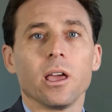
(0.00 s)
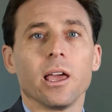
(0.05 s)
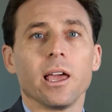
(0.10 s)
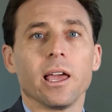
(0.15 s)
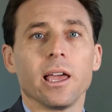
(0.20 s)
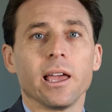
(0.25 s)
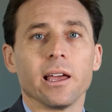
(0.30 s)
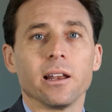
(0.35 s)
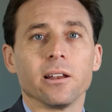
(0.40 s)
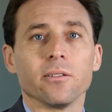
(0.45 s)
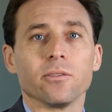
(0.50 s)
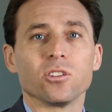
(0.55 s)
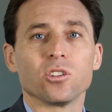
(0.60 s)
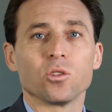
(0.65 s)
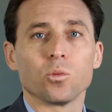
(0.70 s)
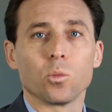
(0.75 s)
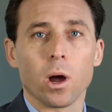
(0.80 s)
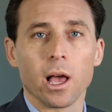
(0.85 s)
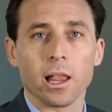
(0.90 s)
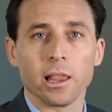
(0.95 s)
and if
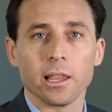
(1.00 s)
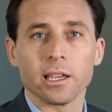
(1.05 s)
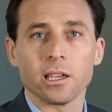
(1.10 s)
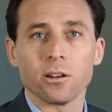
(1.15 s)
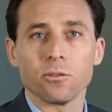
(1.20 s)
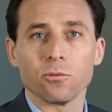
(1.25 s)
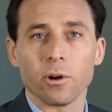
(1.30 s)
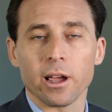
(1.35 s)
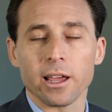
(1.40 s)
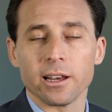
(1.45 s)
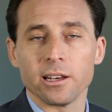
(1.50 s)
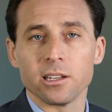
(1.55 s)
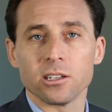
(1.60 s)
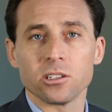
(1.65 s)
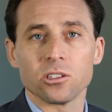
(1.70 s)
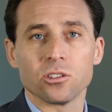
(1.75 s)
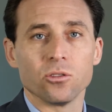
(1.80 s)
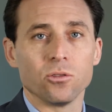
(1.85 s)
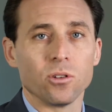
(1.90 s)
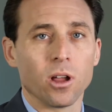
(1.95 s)
swelling and redness
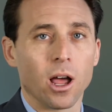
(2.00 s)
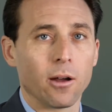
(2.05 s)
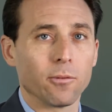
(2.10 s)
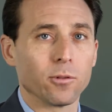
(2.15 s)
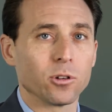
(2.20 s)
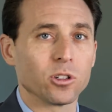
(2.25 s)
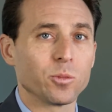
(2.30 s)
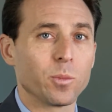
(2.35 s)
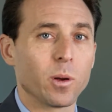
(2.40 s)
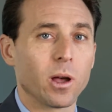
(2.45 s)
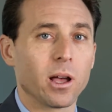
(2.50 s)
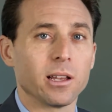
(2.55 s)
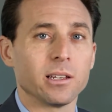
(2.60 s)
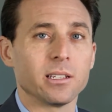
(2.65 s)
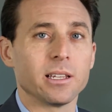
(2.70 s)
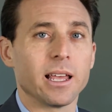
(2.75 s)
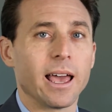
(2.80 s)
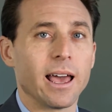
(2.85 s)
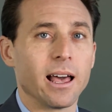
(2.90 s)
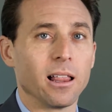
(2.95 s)
do not respond
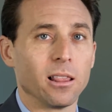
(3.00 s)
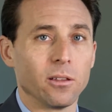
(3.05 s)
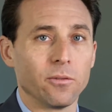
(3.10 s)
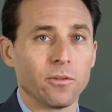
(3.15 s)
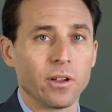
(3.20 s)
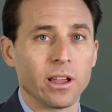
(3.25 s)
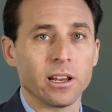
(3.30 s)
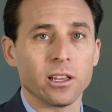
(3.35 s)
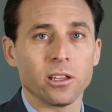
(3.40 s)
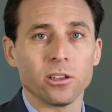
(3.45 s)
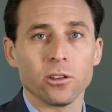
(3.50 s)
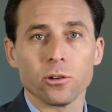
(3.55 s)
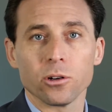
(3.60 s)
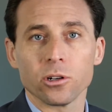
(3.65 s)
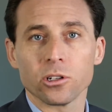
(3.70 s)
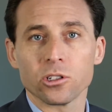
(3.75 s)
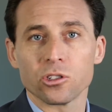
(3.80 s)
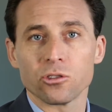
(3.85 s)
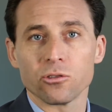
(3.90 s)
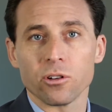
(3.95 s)
to elevating your
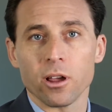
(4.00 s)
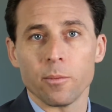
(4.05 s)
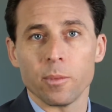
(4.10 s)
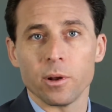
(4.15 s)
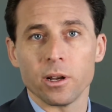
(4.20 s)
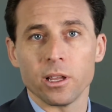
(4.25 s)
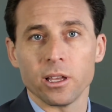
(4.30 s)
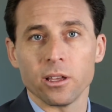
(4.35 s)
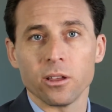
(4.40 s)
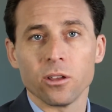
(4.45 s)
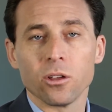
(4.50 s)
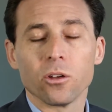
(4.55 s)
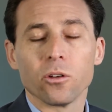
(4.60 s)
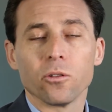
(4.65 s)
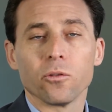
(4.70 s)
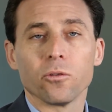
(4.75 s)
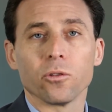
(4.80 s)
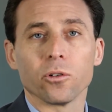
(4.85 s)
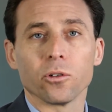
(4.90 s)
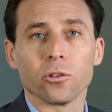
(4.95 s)
extremity
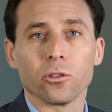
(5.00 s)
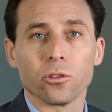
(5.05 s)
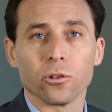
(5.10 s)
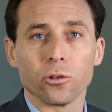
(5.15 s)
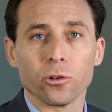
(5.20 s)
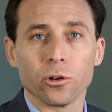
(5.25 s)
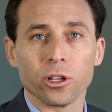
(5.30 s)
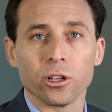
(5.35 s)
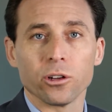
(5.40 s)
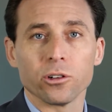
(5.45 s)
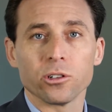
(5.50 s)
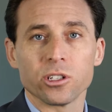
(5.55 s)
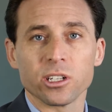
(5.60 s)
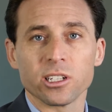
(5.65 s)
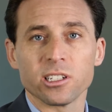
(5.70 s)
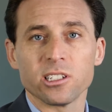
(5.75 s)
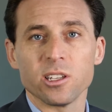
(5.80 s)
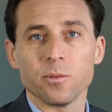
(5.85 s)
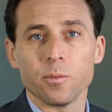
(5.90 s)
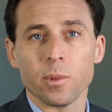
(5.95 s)
for 30 or
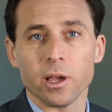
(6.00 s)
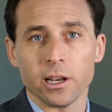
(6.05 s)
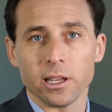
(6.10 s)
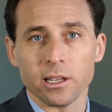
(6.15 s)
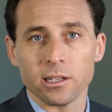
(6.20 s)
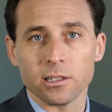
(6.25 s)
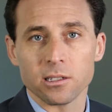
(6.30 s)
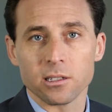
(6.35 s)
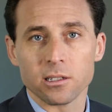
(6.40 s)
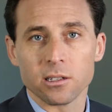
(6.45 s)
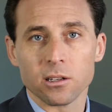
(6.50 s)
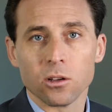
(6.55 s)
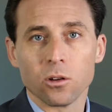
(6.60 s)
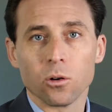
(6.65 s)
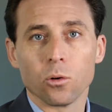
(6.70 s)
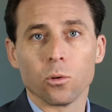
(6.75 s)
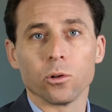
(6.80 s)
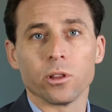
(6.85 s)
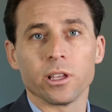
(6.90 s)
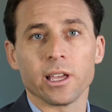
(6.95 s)
60 minutes,
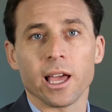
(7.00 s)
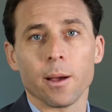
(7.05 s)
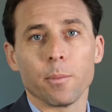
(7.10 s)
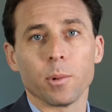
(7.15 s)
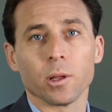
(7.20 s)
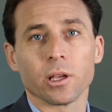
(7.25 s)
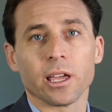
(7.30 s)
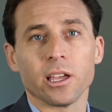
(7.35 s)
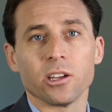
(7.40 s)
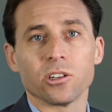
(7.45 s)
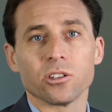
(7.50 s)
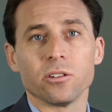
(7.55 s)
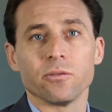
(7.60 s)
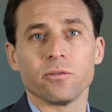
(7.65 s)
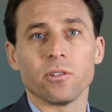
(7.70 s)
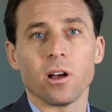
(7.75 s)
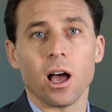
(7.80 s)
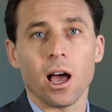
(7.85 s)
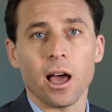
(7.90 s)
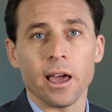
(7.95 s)
or the application of
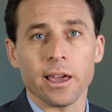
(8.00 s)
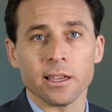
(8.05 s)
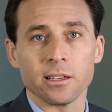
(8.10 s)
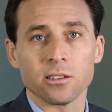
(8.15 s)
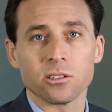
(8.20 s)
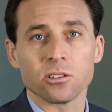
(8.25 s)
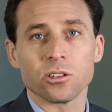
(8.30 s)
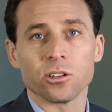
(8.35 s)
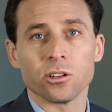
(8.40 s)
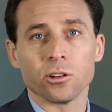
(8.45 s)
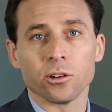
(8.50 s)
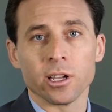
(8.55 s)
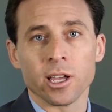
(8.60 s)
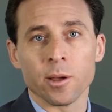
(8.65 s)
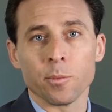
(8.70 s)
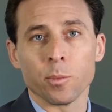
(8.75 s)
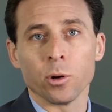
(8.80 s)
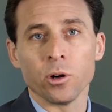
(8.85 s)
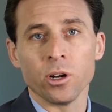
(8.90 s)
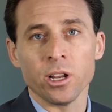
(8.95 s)
ice to your
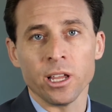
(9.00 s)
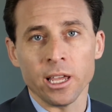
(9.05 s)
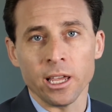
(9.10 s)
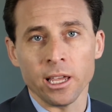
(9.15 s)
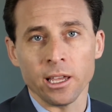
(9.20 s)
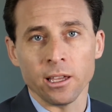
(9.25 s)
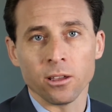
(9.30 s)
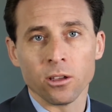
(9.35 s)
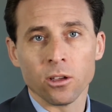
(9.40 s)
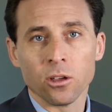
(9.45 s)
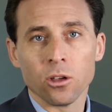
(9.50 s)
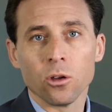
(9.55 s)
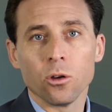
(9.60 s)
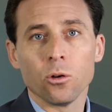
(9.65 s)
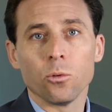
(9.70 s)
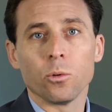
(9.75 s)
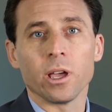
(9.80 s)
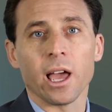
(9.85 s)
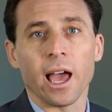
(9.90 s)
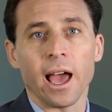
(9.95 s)
hip or knee,
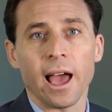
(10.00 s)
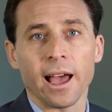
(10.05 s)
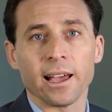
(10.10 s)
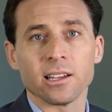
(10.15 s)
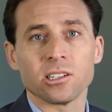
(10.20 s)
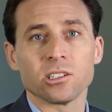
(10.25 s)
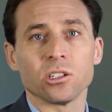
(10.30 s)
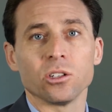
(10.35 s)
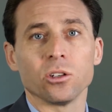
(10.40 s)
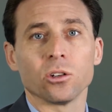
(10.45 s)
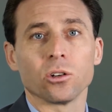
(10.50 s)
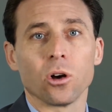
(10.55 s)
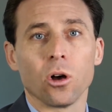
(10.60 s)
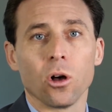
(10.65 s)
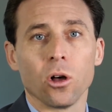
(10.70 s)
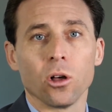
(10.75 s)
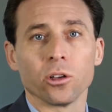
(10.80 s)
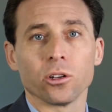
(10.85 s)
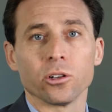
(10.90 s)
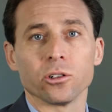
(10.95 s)
we ask that you
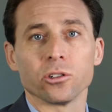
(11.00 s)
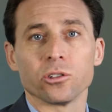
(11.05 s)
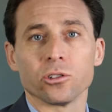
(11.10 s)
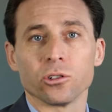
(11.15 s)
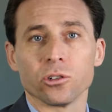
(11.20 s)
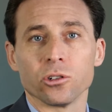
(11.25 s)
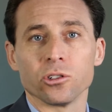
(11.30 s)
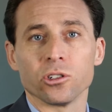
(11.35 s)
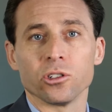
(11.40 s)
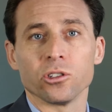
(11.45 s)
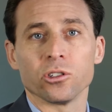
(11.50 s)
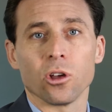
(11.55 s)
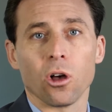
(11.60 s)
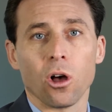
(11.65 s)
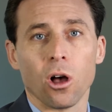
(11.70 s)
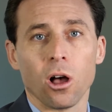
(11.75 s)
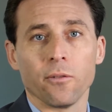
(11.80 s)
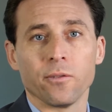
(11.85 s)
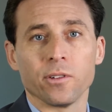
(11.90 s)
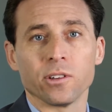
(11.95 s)
call your surgeon's
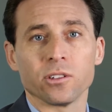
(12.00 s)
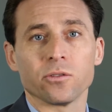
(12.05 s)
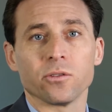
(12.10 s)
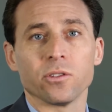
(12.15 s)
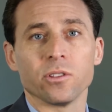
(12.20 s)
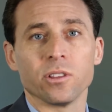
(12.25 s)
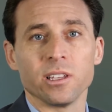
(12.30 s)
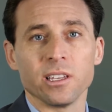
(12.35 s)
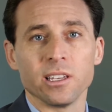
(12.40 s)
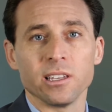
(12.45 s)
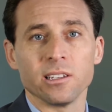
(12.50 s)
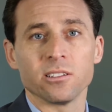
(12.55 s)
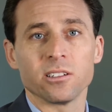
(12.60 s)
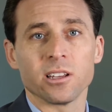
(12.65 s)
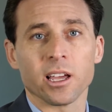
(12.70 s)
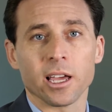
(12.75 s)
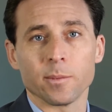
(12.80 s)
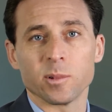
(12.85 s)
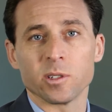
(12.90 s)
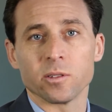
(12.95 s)
office for these
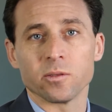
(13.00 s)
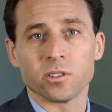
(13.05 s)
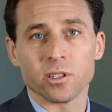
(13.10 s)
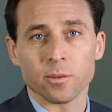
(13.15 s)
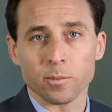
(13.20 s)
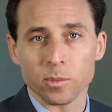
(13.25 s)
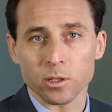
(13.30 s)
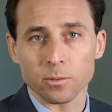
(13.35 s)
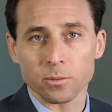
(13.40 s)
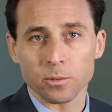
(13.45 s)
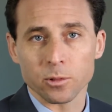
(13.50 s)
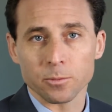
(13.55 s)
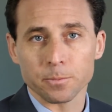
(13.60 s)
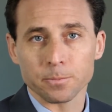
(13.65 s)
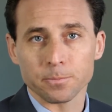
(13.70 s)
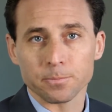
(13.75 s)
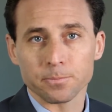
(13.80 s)
types of symptoms.